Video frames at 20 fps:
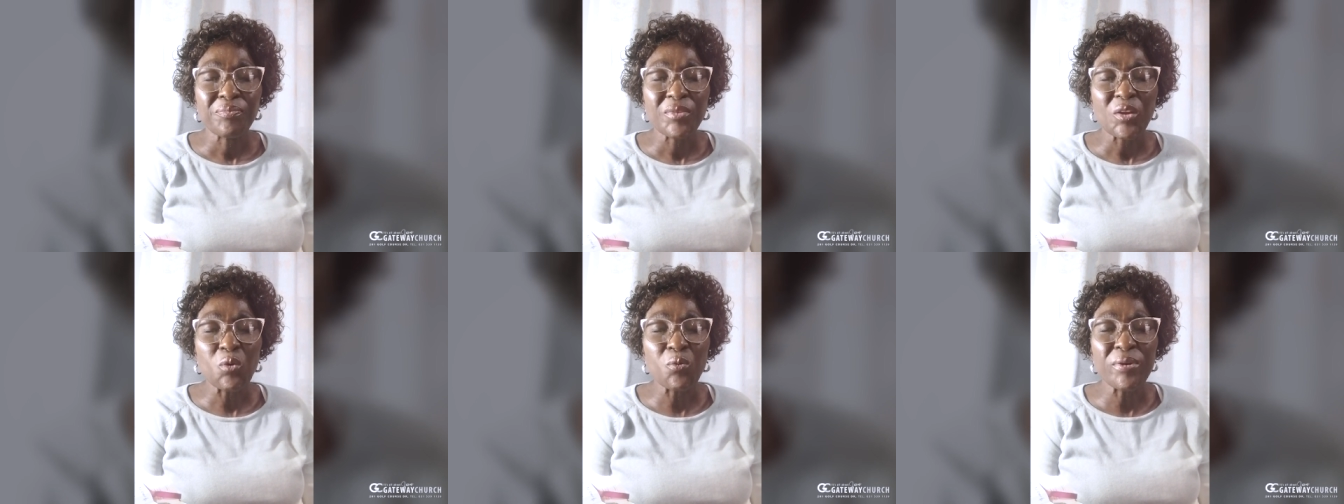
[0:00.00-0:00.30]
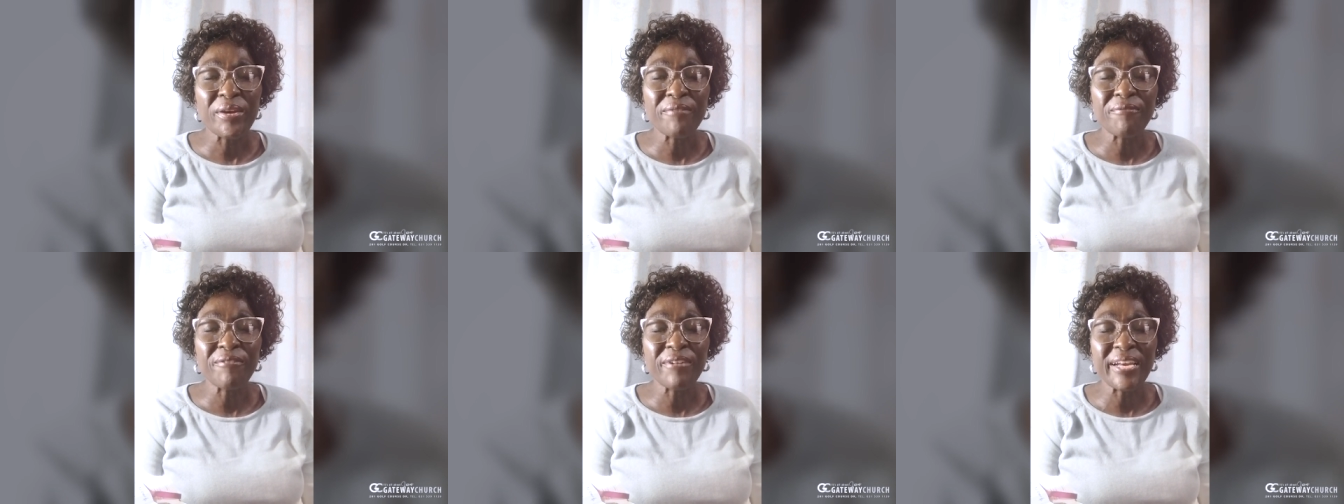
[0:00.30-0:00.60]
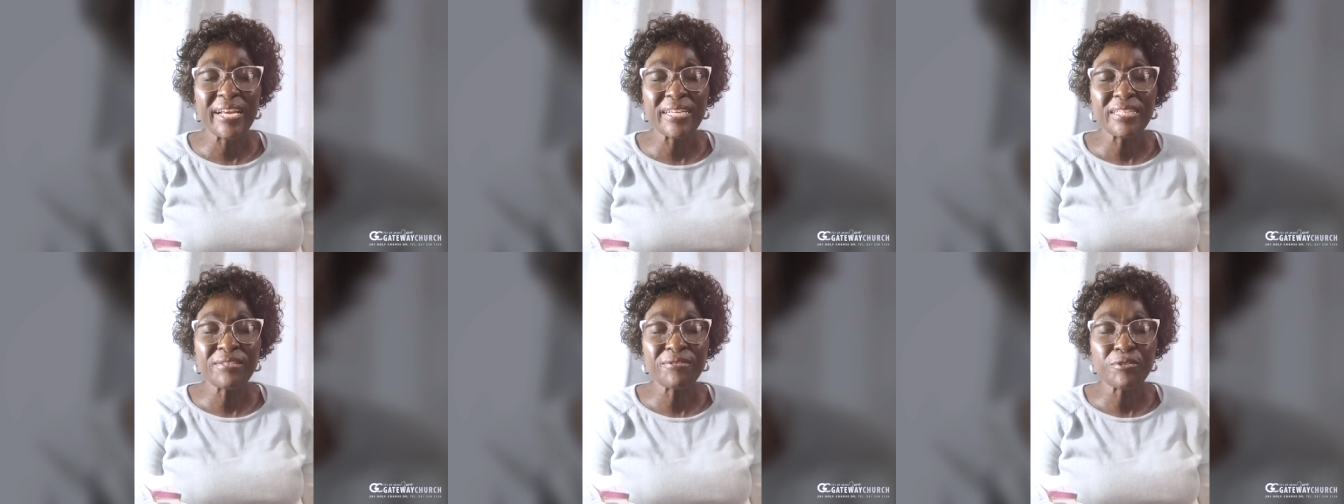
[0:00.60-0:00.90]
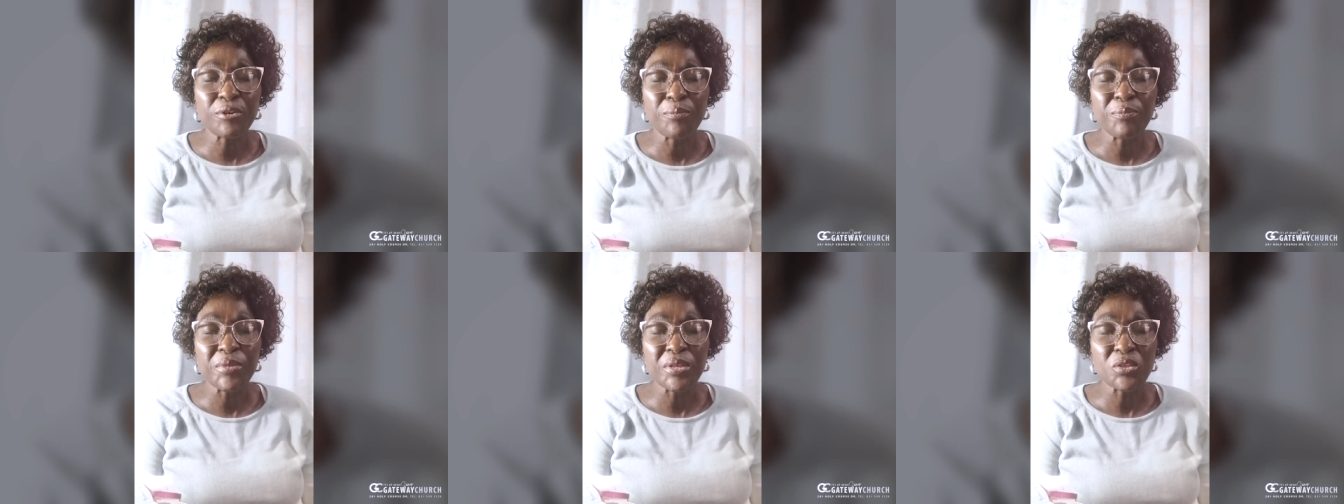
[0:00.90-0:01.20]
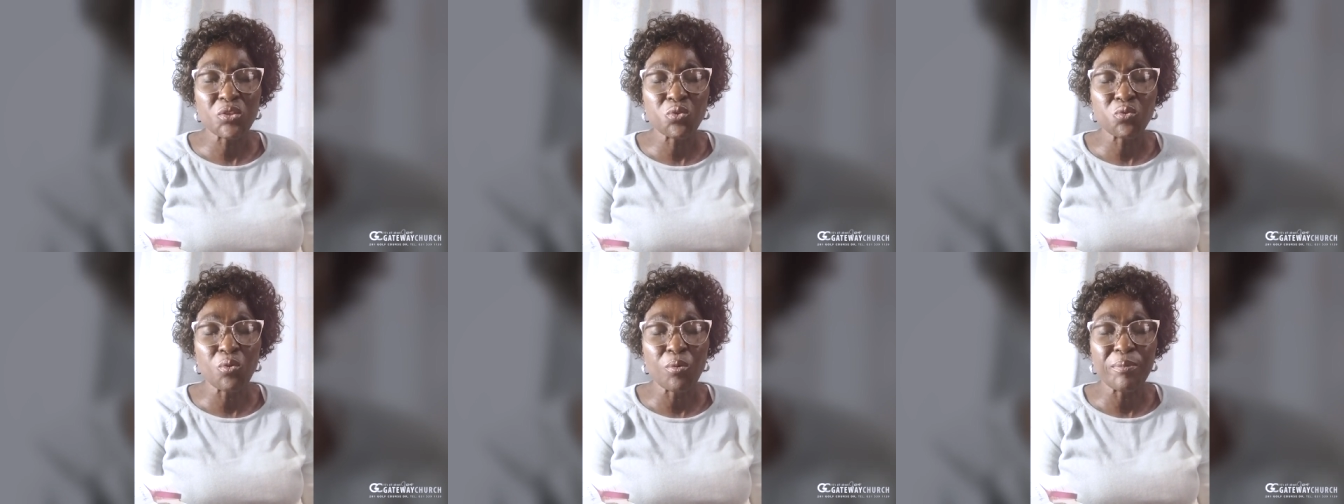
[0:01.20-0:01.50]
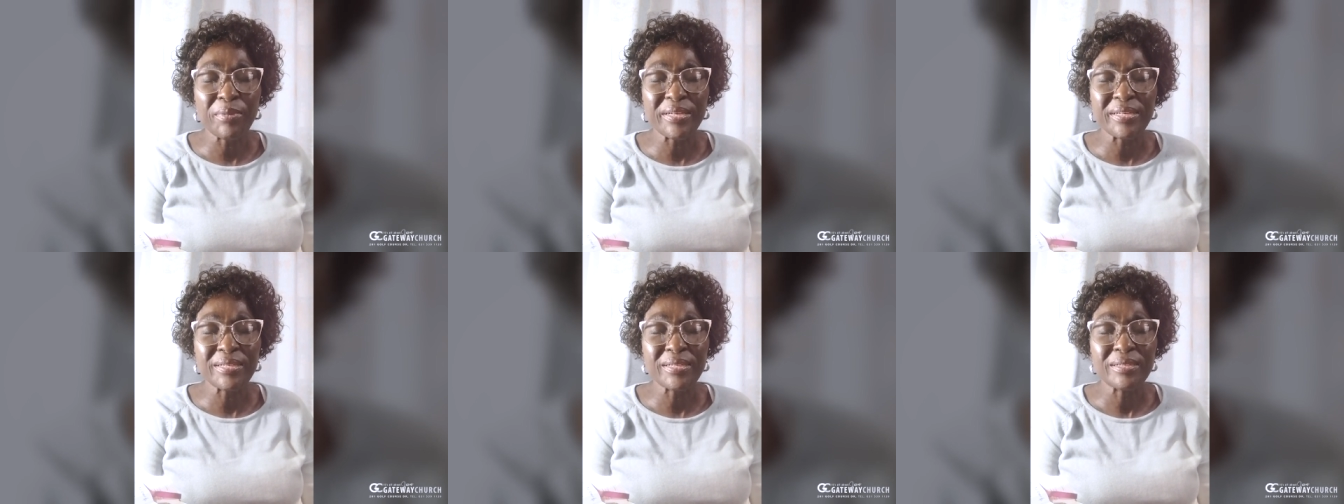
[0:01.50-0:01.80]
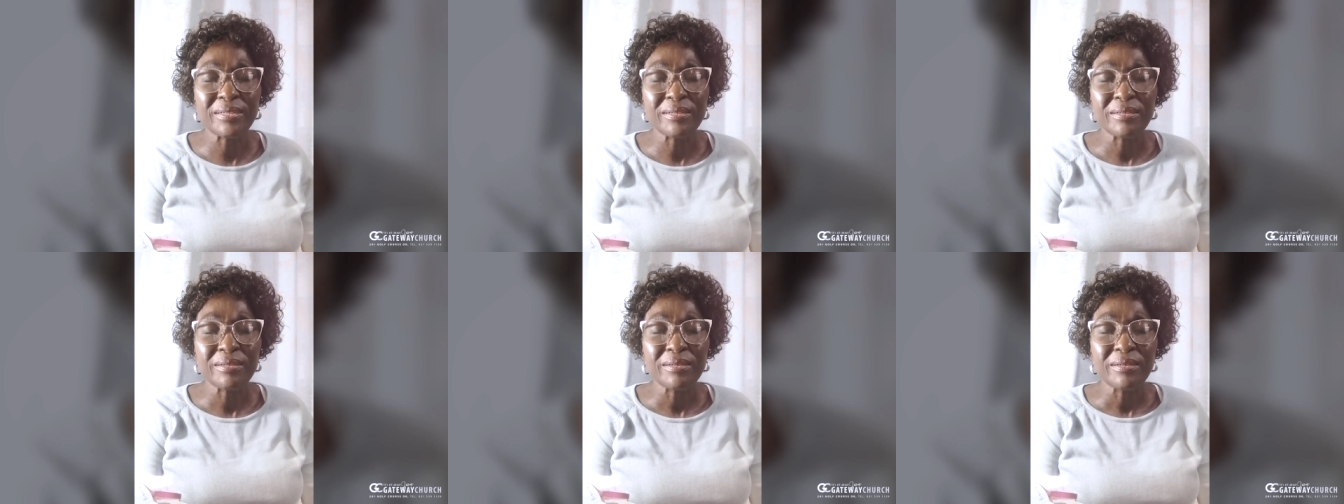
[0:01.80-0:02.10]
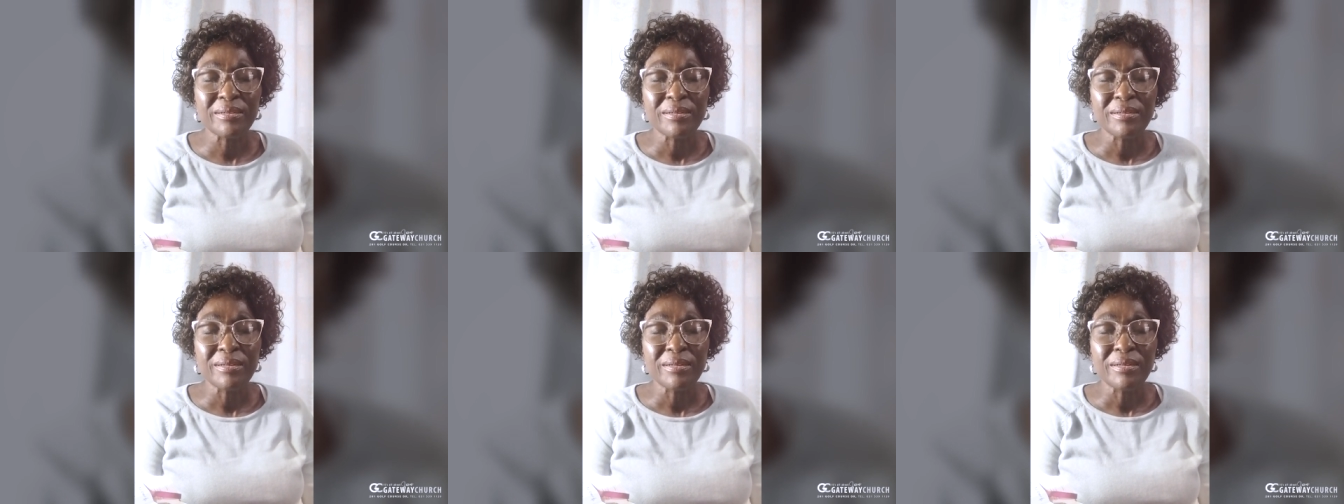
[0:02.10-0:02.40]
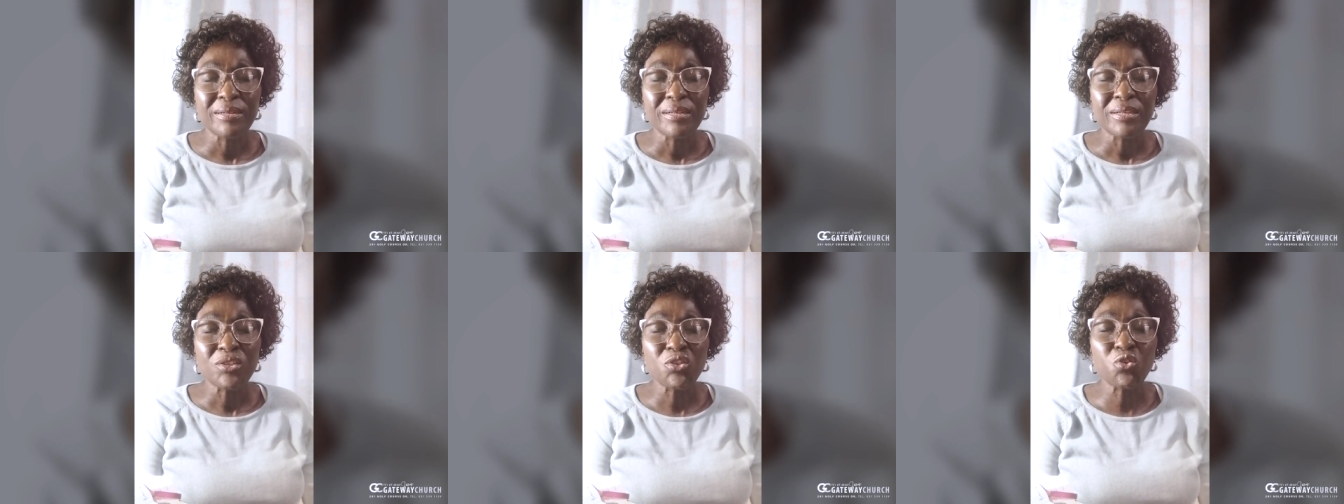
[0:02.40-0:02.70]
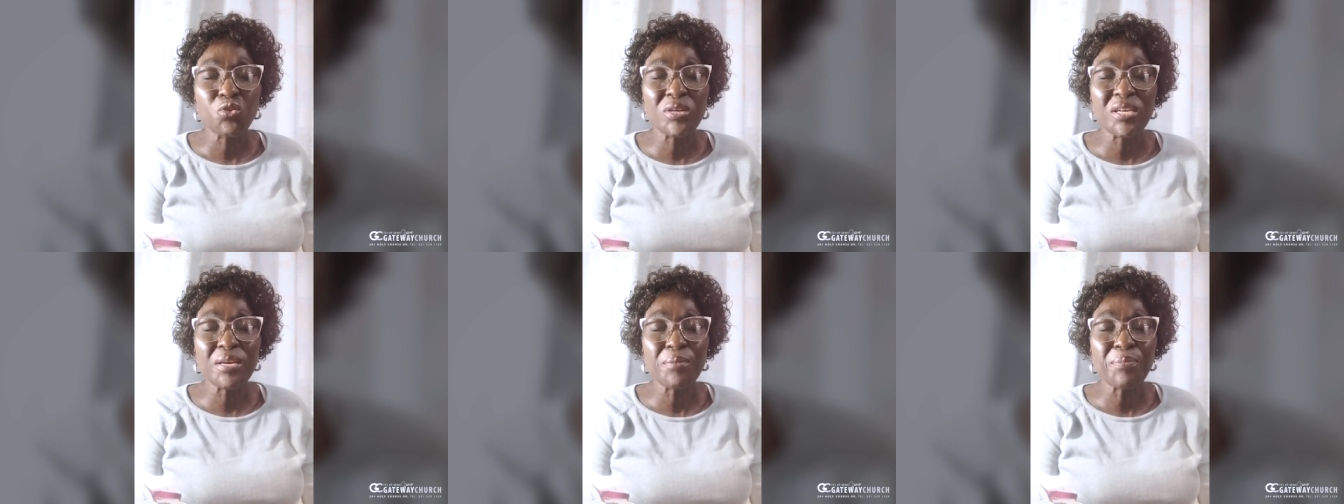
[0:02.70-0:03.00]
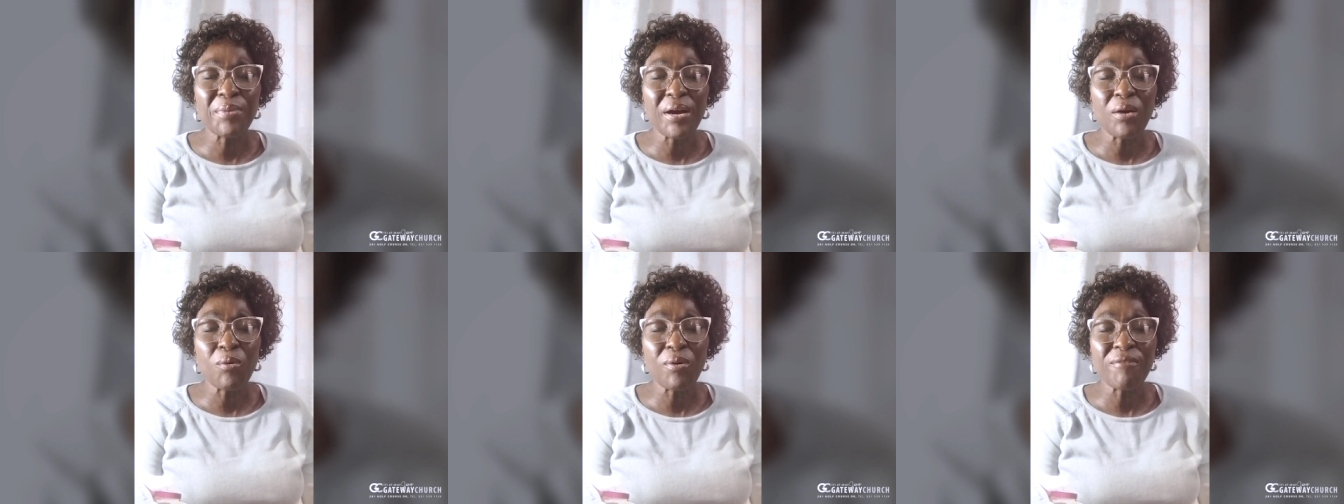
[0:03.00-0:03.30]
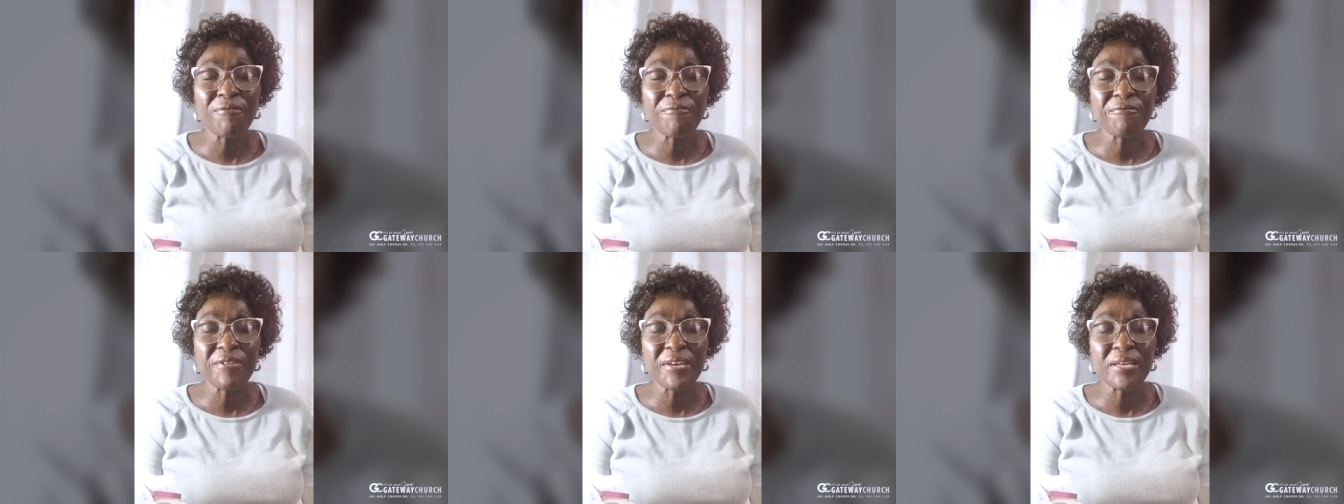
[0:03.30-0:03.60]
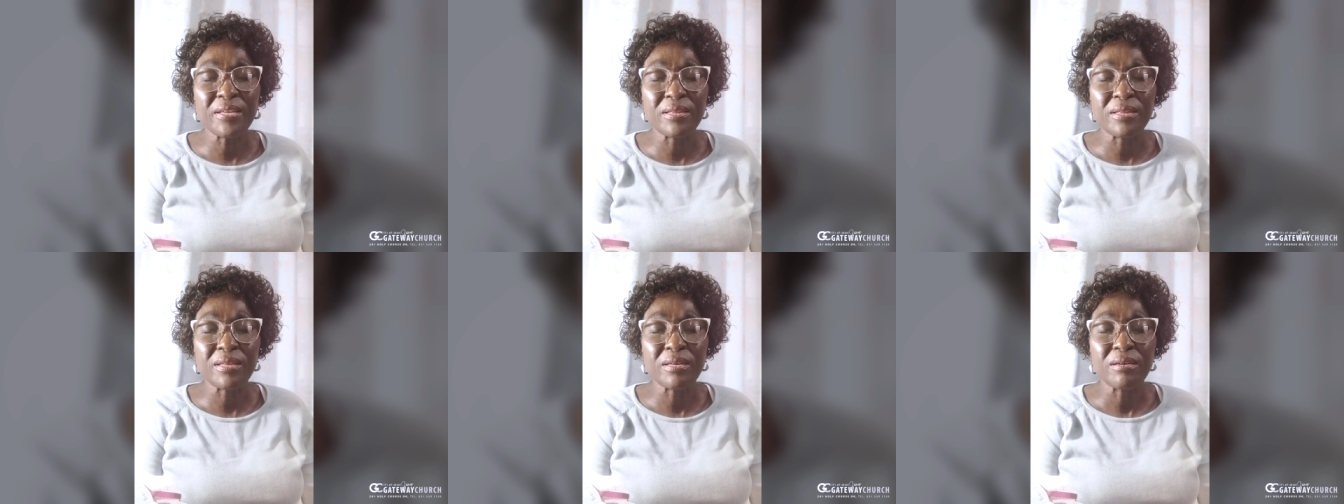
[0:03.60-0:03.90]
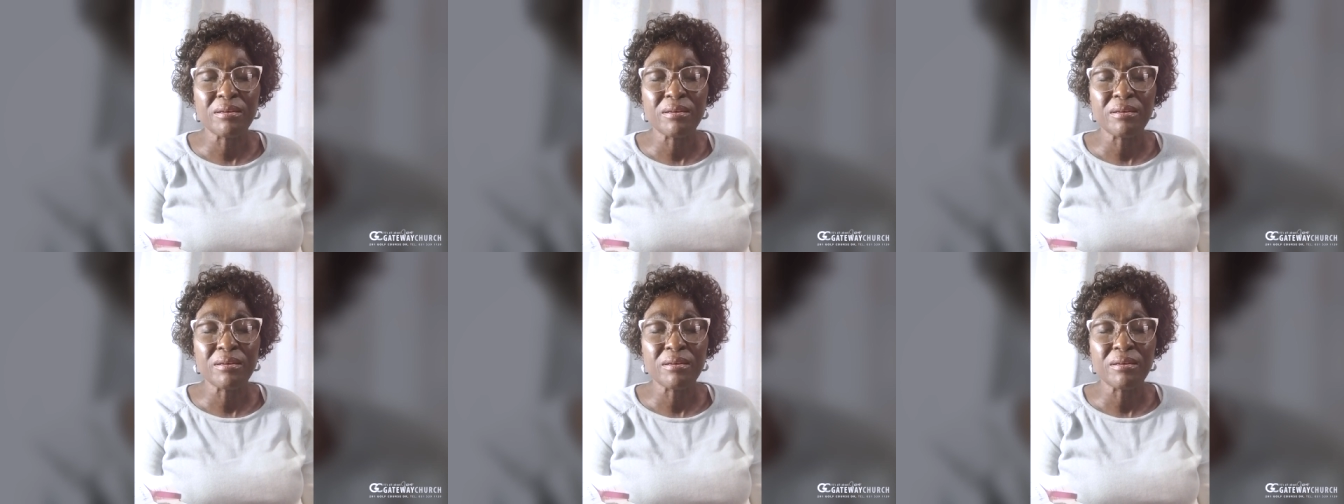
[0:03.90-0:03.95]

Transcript: We have learned from this woman to keep our faith